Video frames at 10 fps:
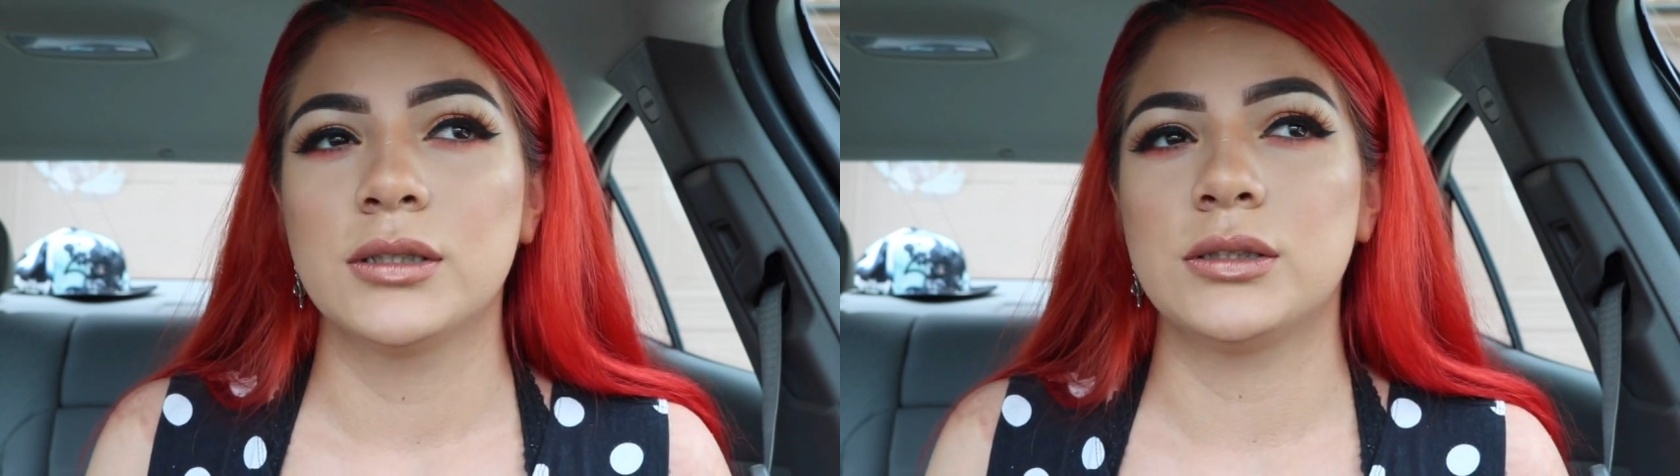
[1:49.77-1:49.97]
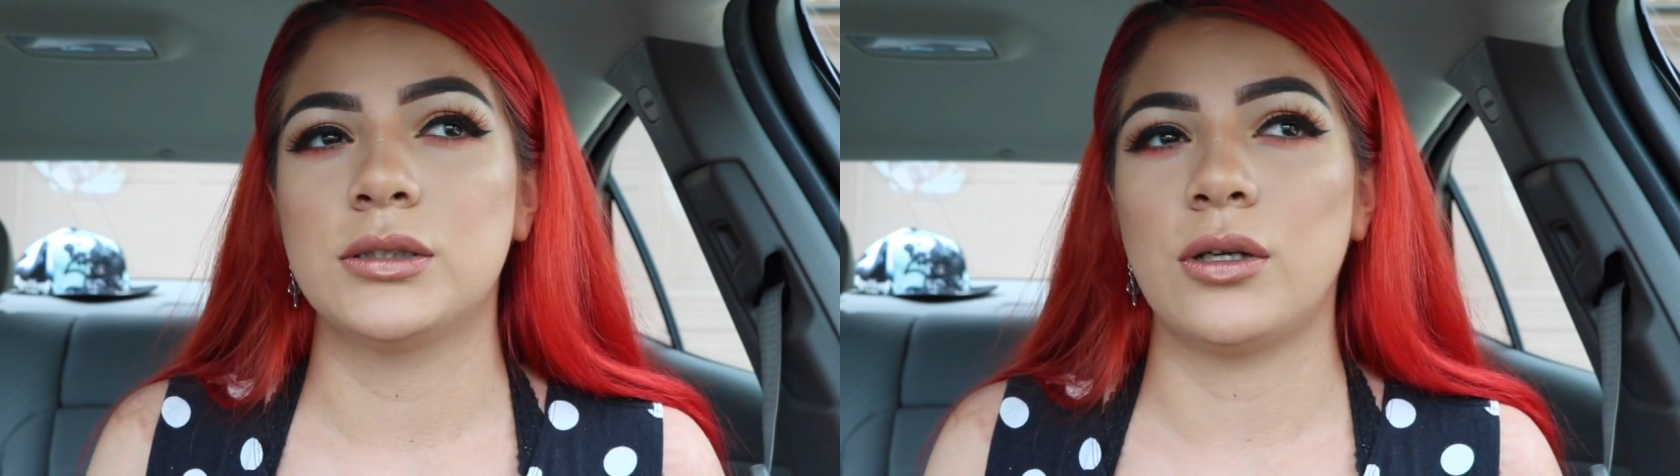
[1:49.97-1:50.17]

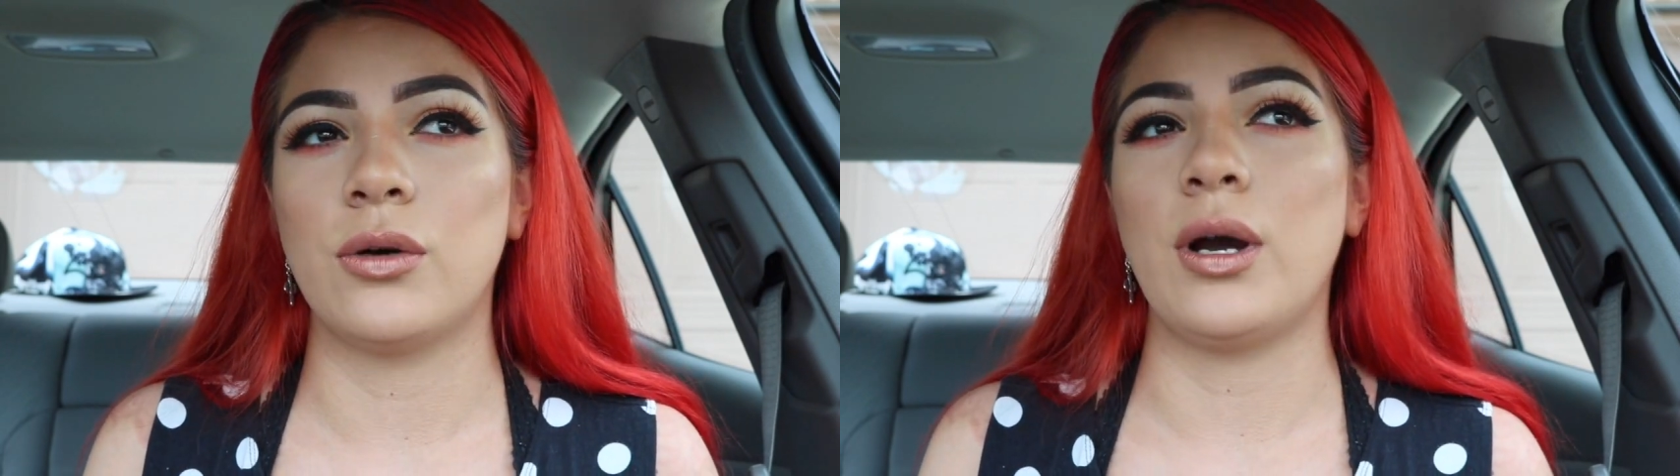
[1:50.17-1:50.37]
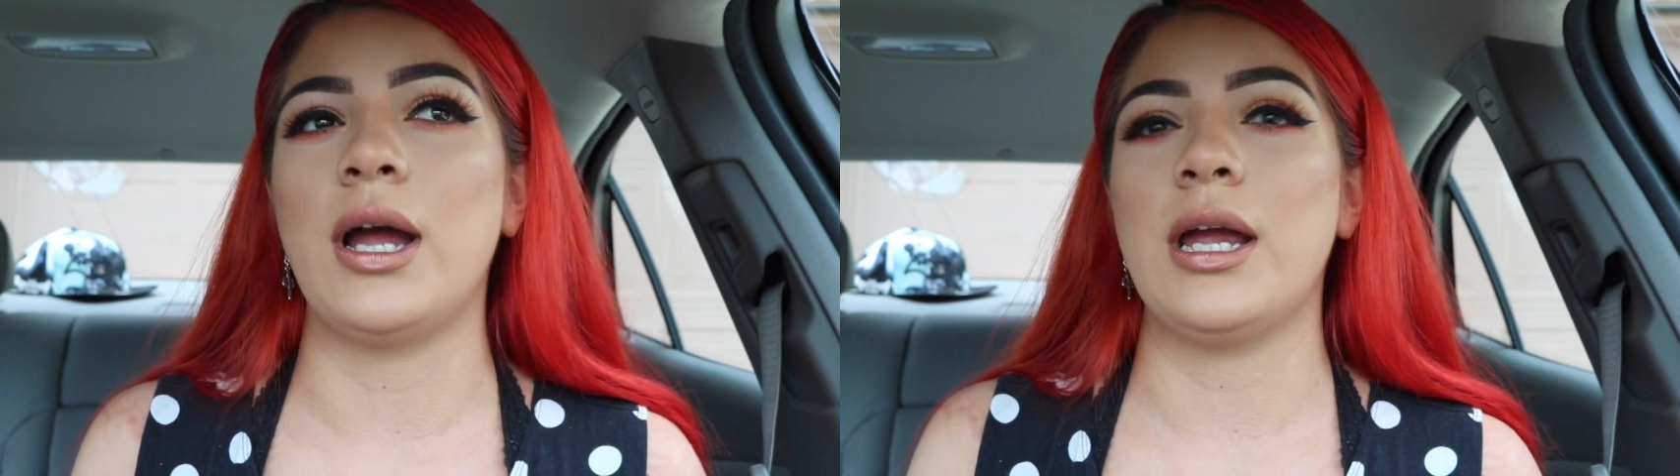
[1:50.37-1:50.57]
So
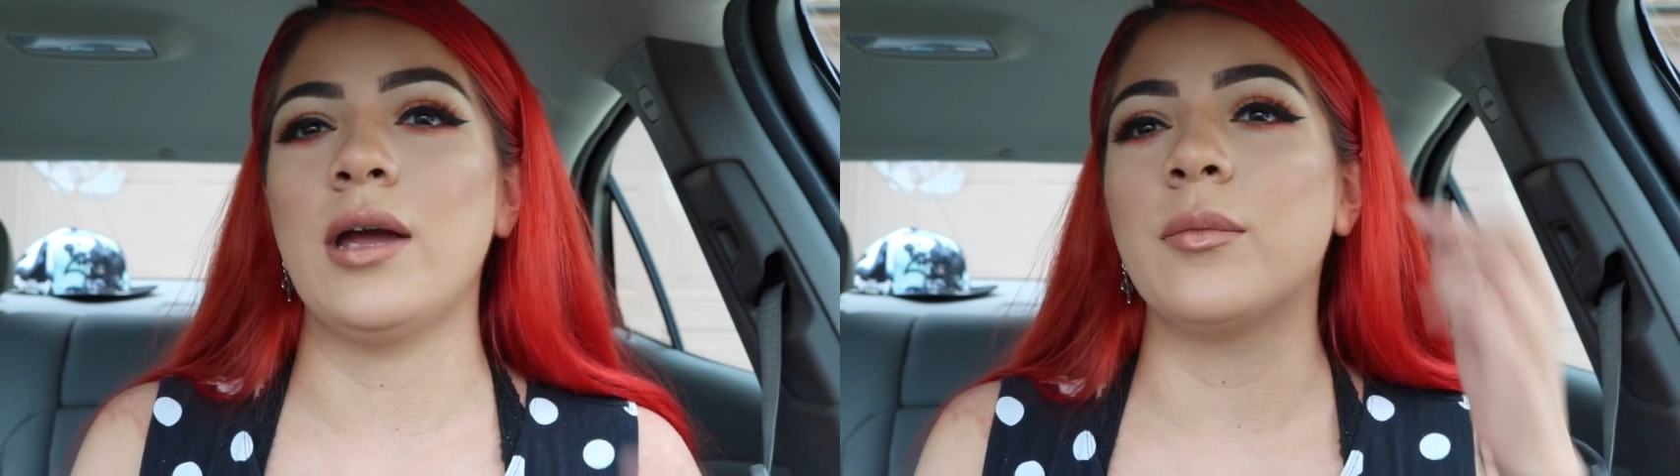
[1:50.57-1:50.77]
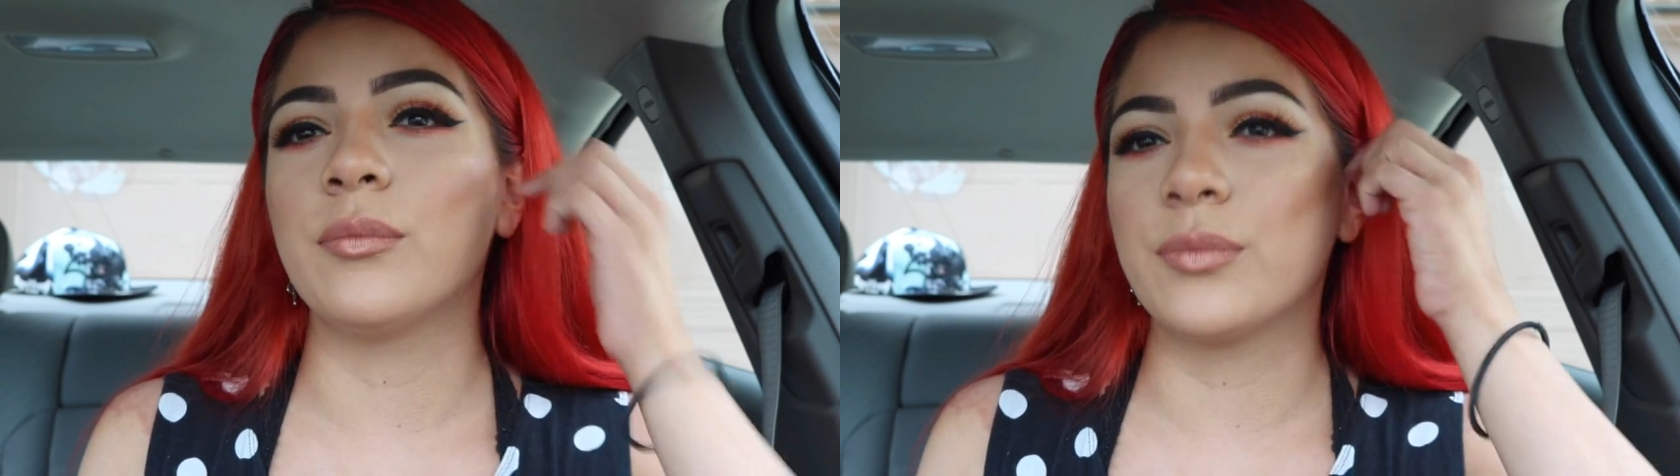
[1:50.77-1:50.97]
I
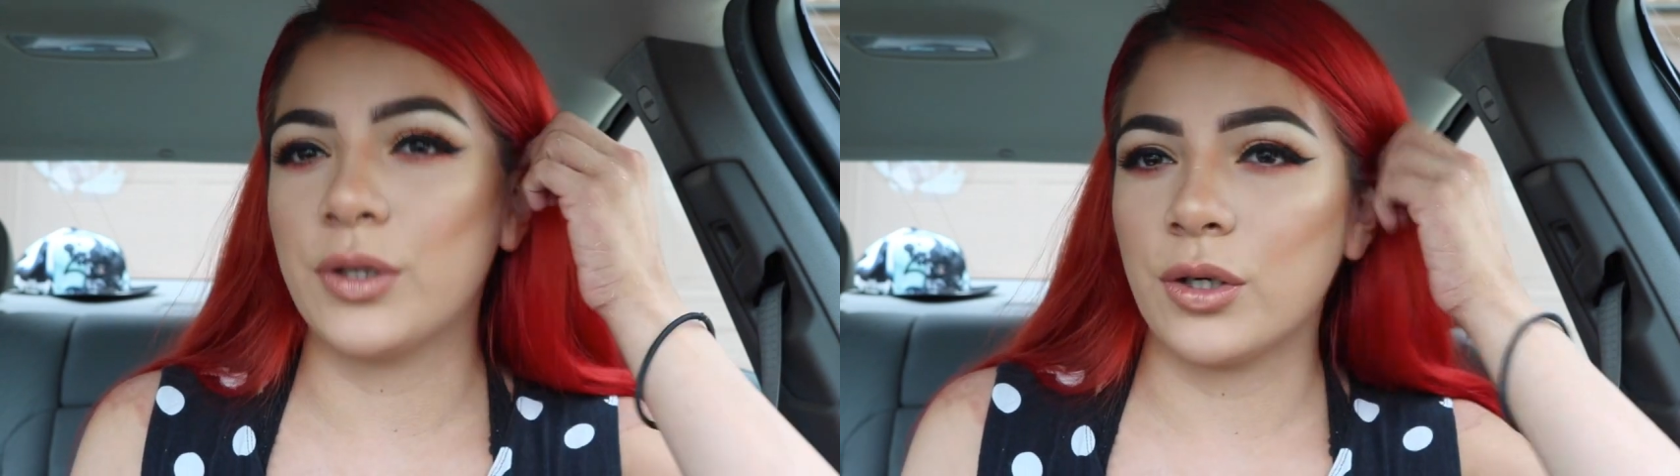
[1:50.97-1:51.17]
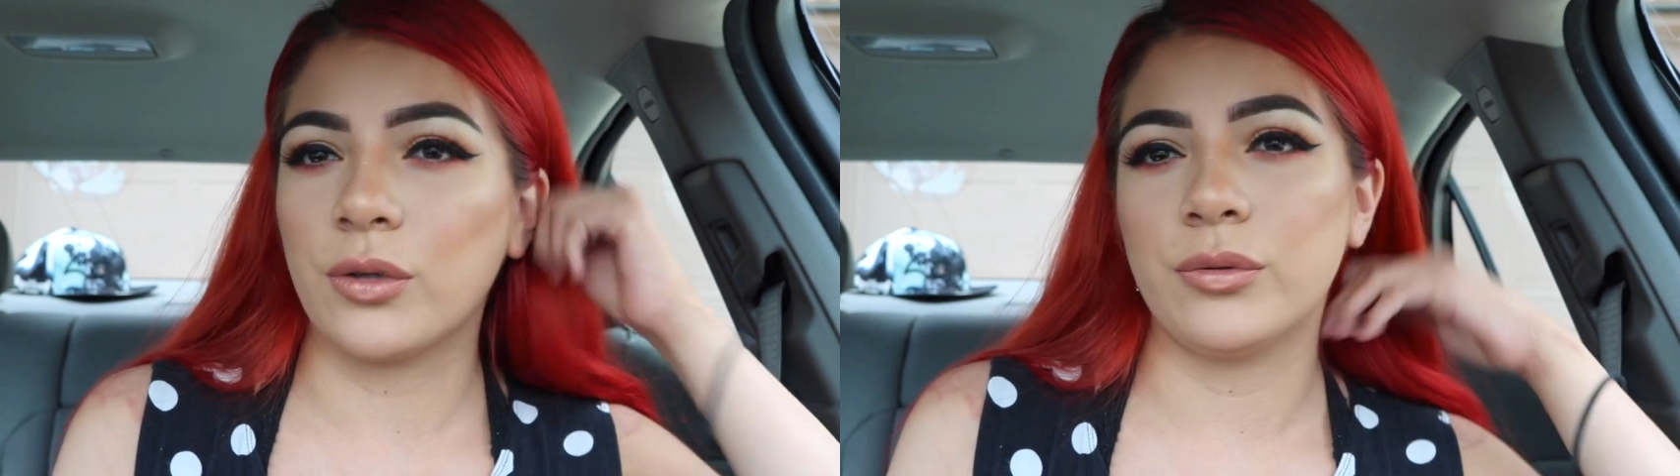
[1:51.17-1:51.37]
am,
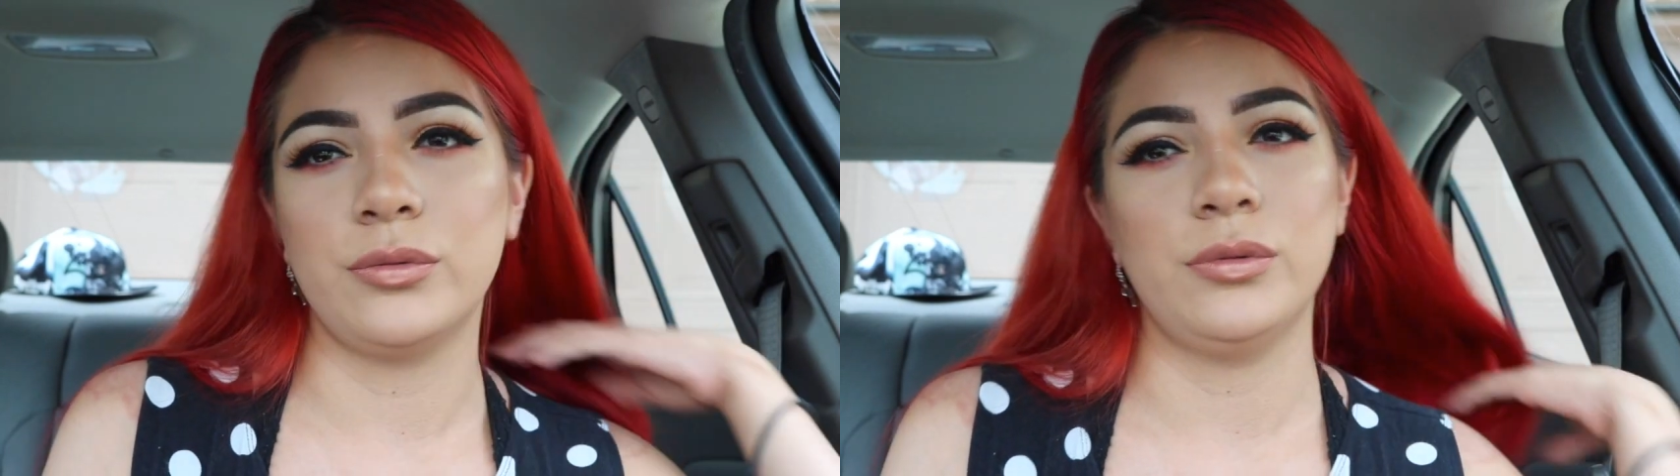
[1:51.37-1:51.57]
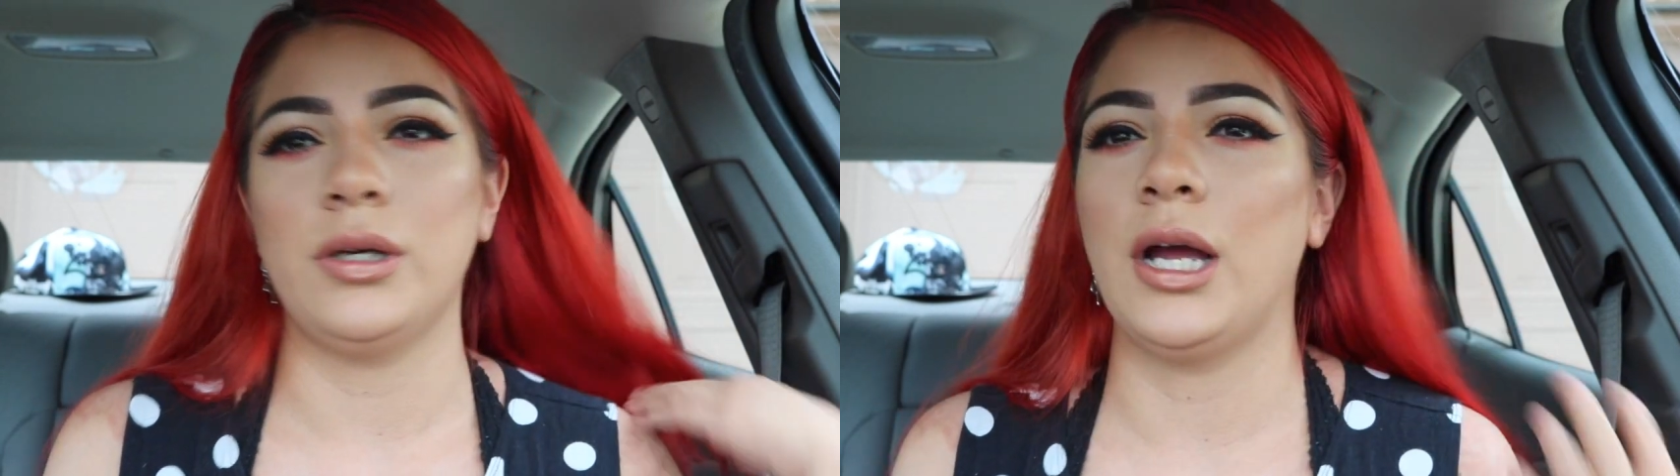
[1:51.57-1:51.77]
you know,